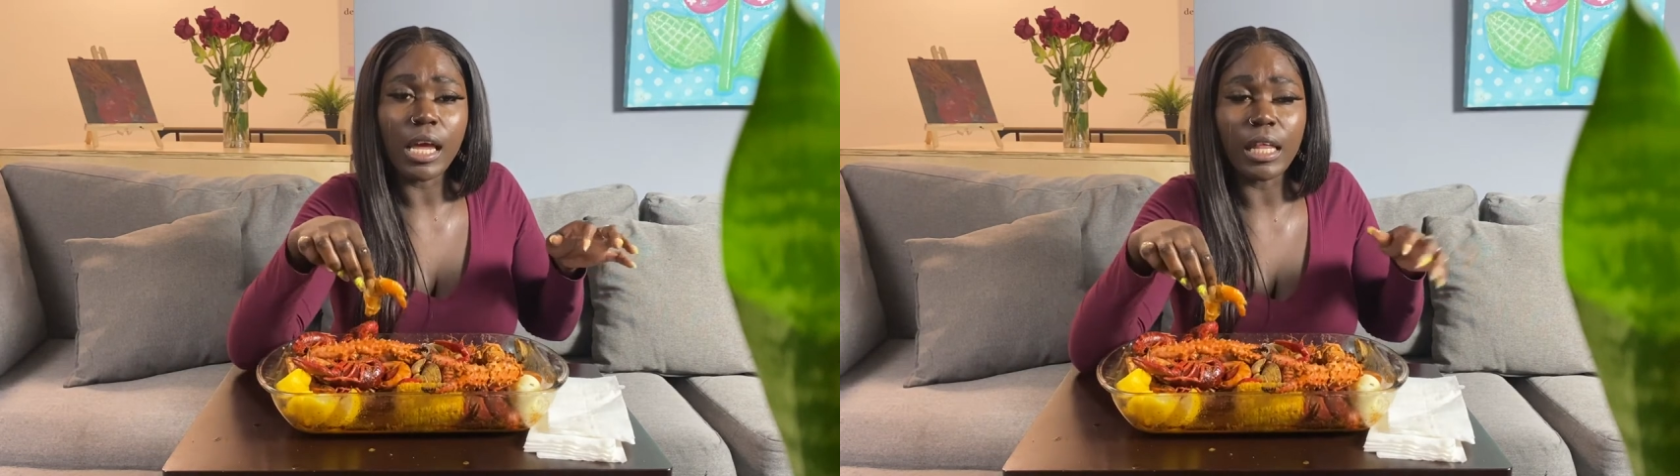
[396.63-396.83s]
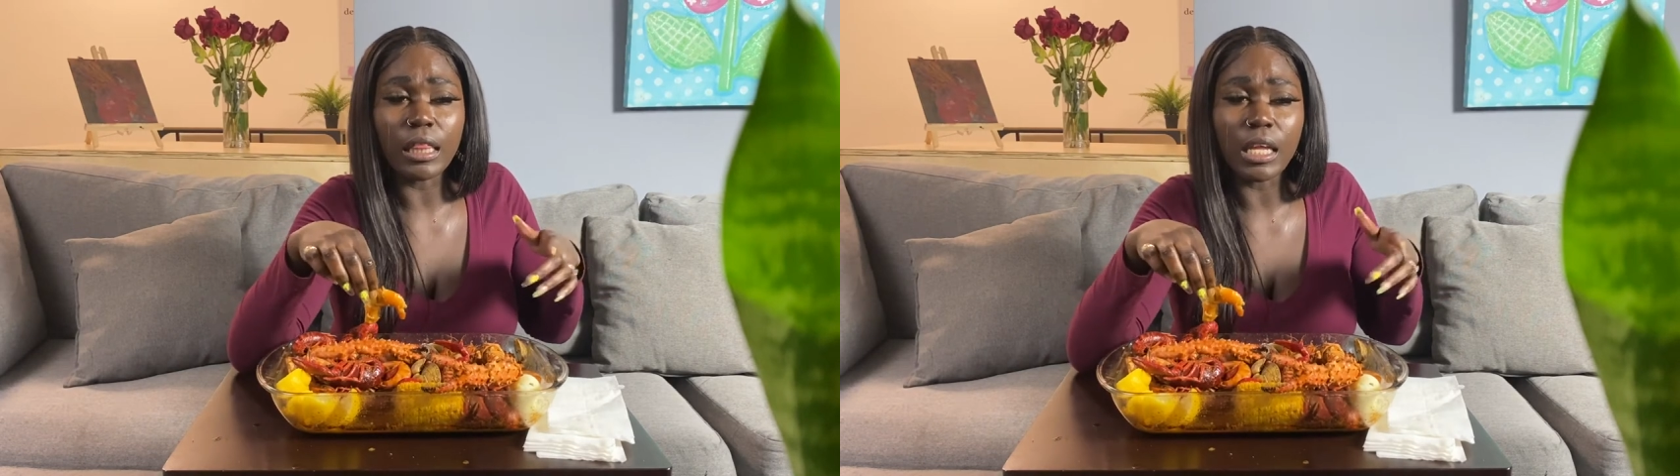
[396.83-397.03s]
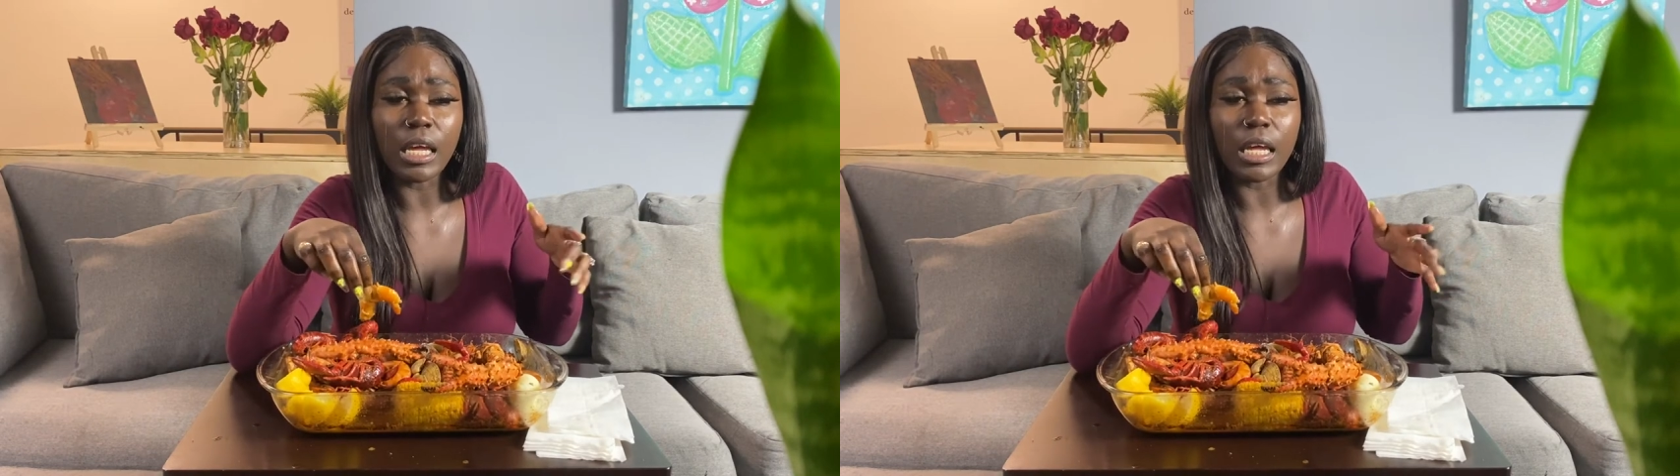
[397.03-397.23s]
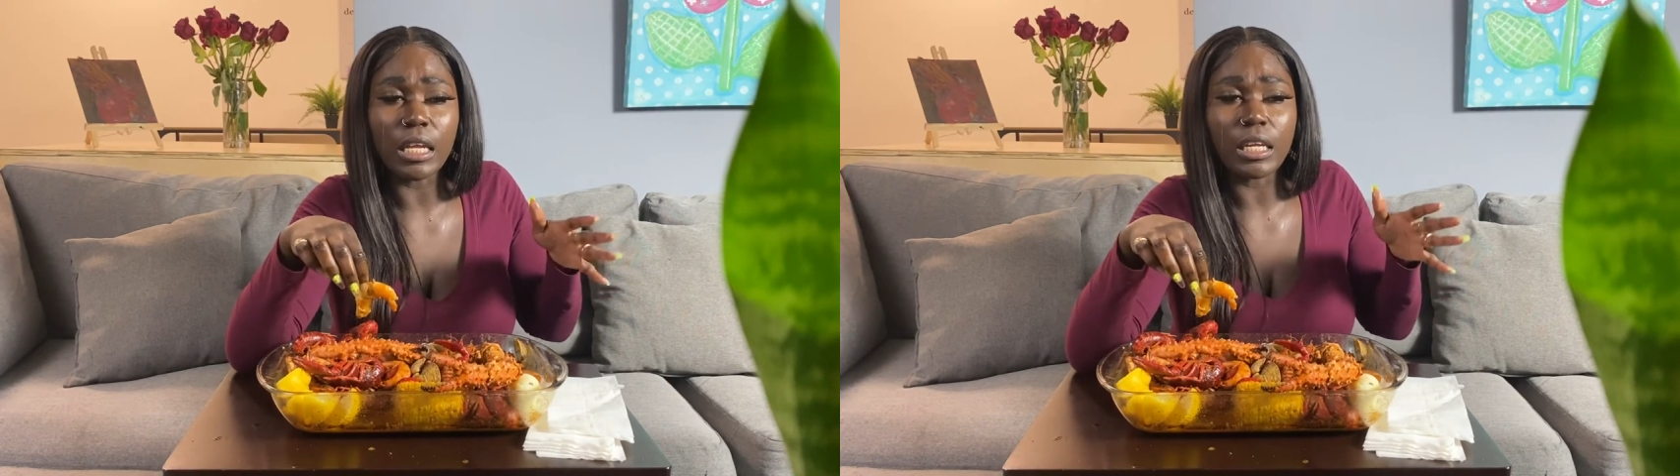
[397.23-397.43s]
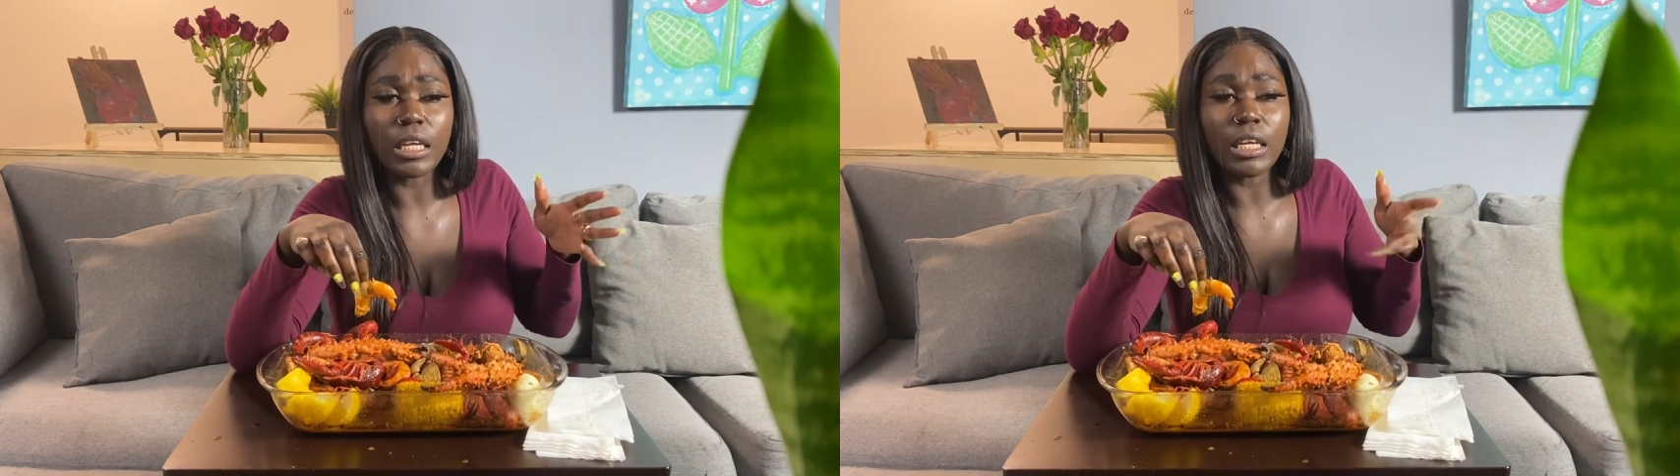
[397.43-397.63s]
And
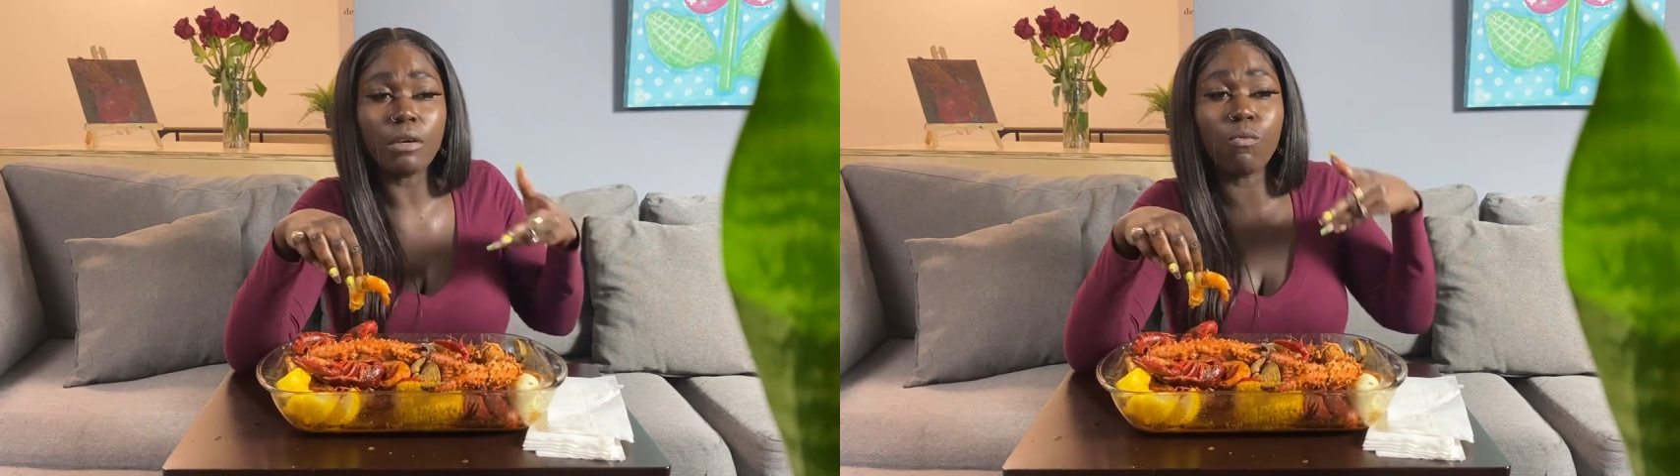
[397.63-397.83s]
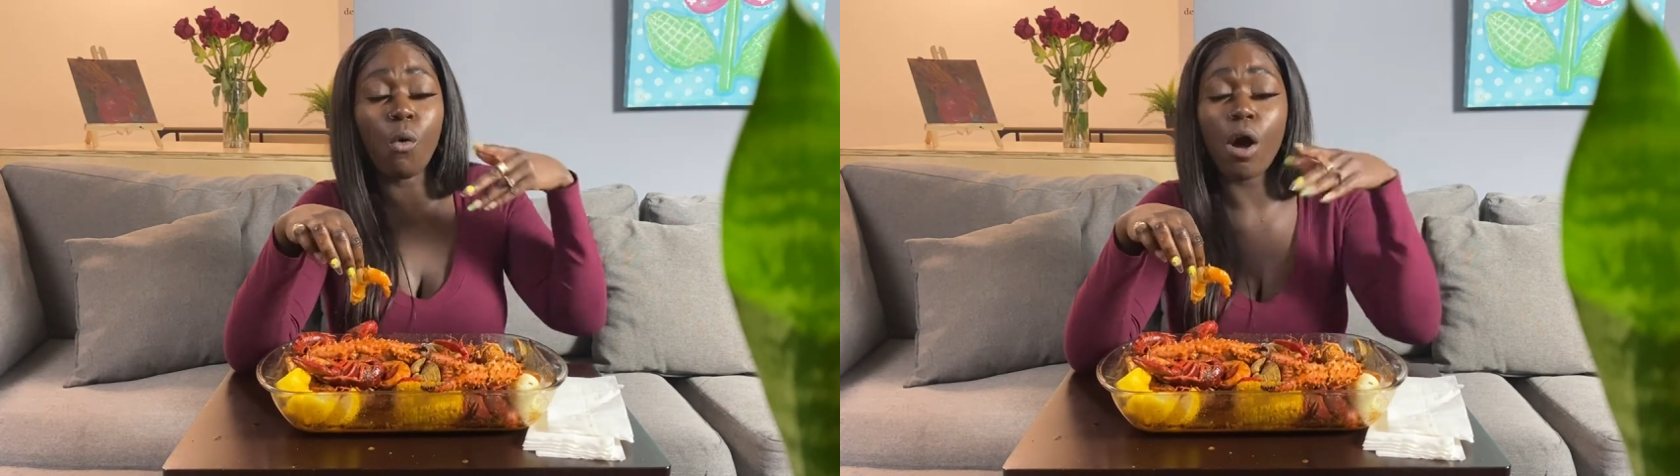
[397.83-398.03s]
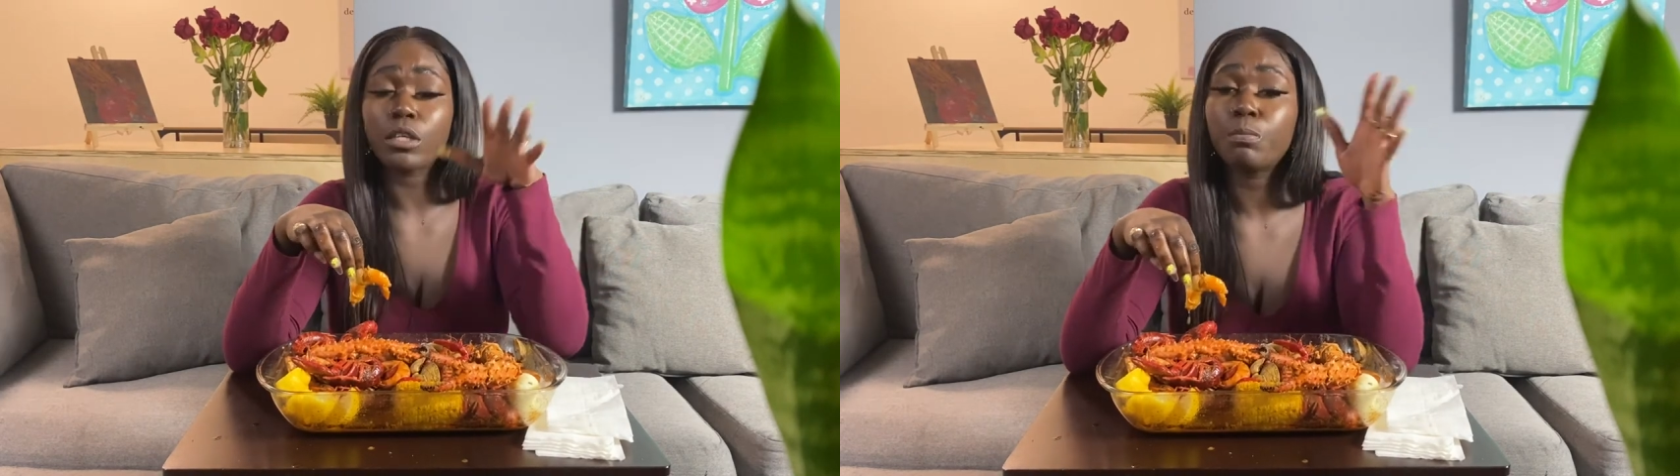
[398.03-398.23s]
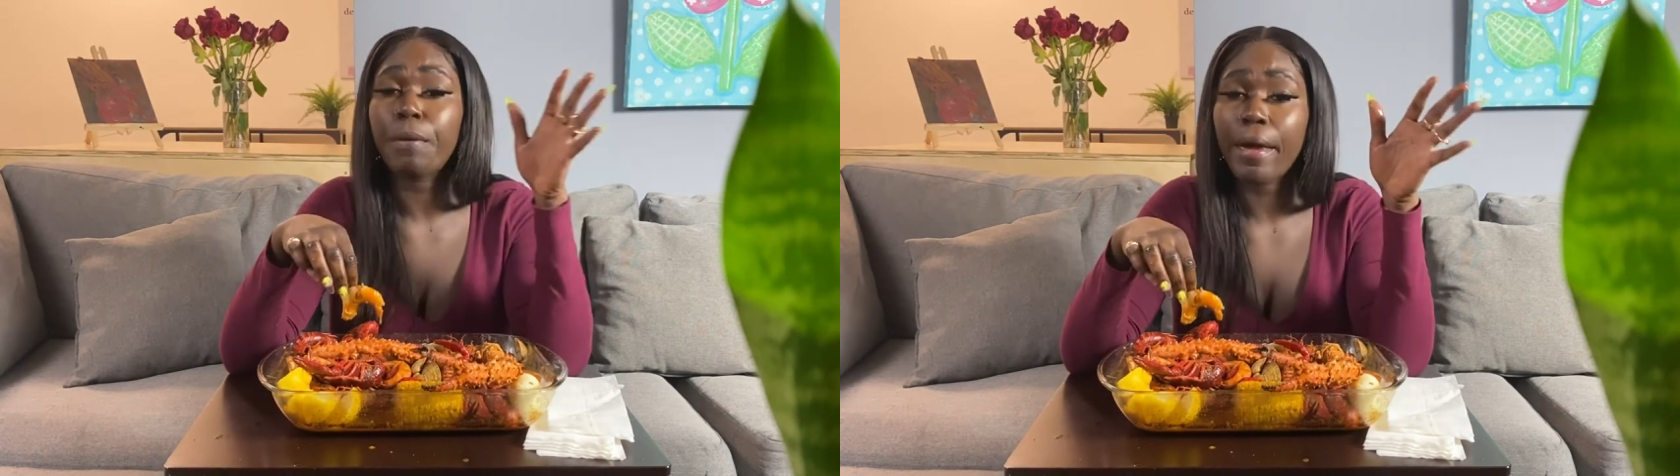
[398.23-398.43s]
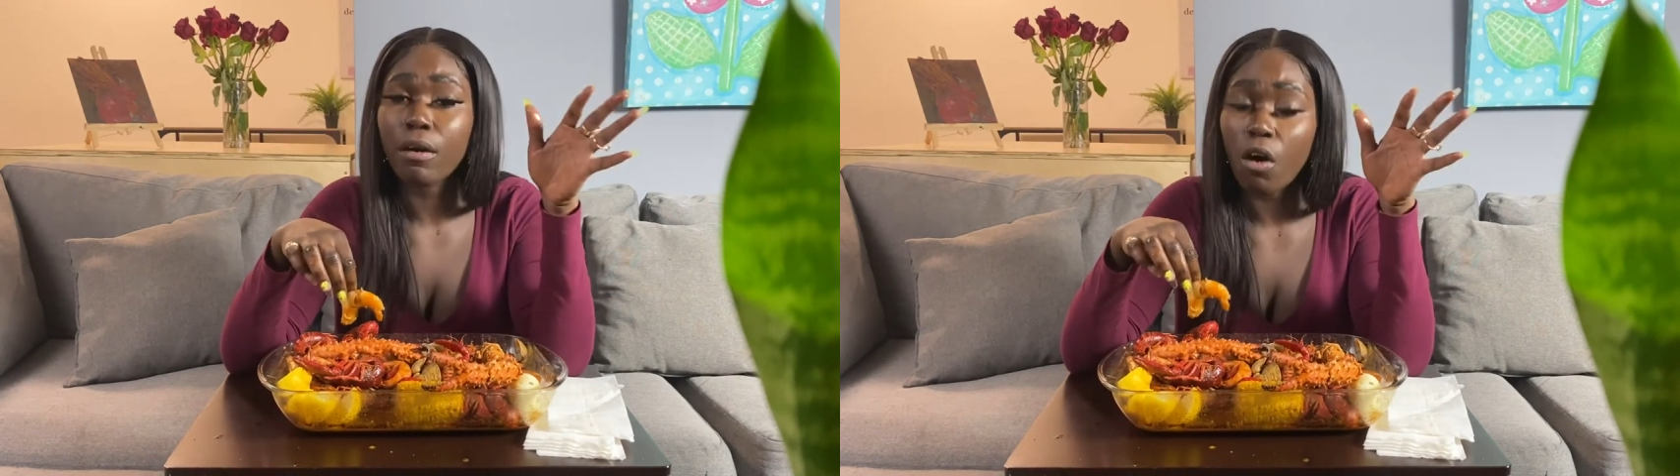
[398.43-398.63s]
then he walks
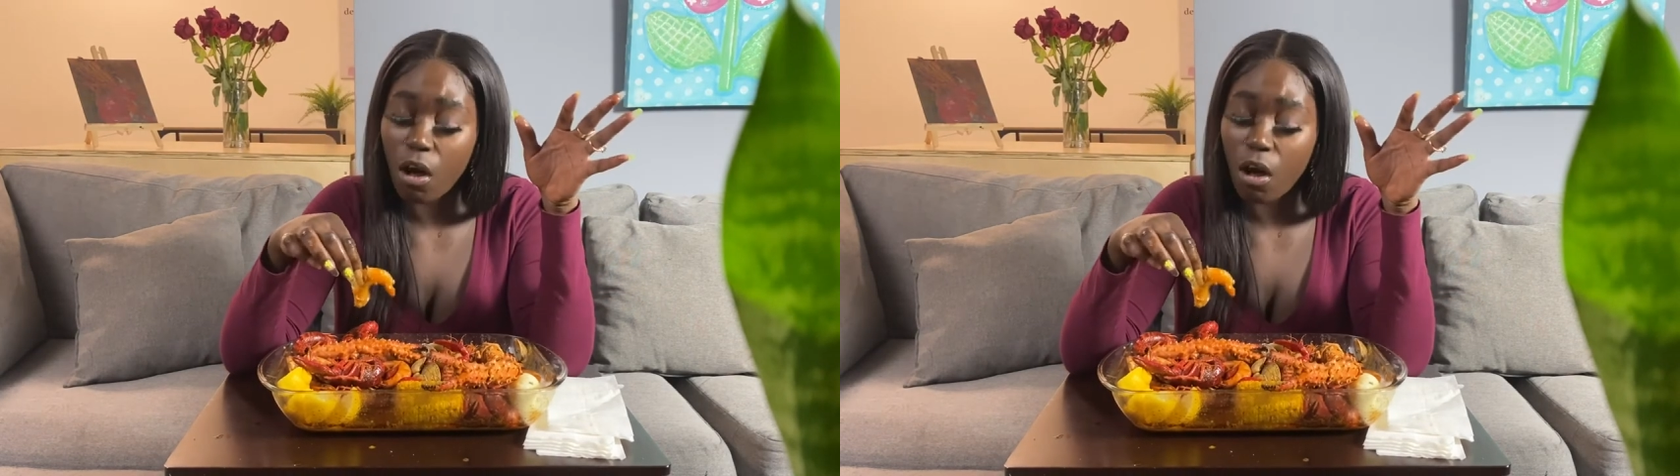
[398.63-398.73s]
back